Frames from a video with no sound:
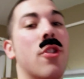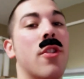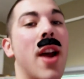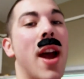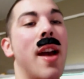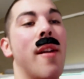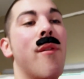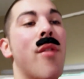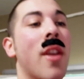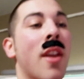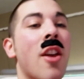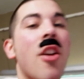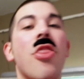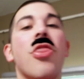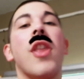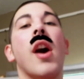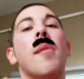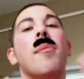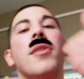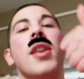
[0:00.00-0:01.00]
cool, right?
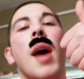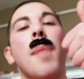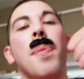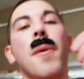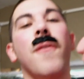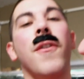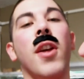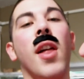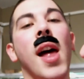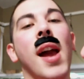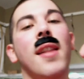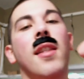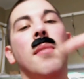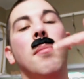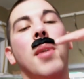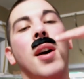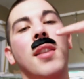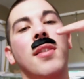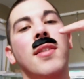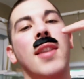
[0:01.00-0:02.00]
Thumbs up if you like
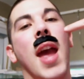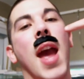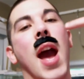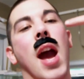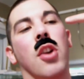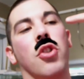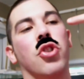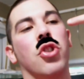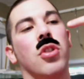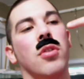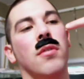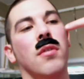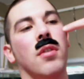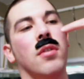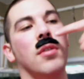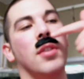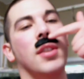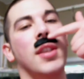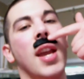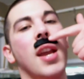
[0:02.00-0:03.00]
the mustache.
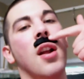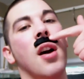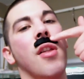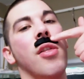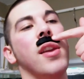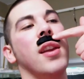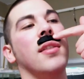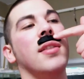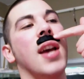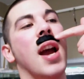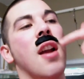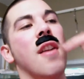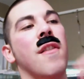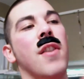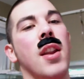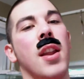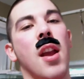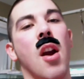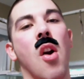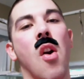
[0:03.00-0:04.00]
Stayed on the
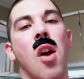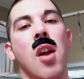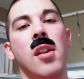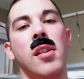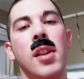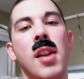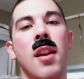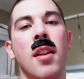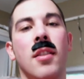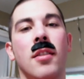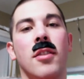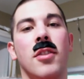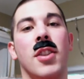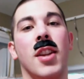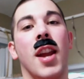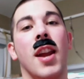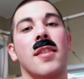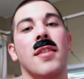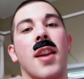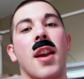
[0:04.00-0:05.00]
entire video.
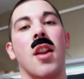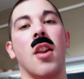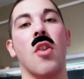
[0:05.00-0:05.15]
See you guys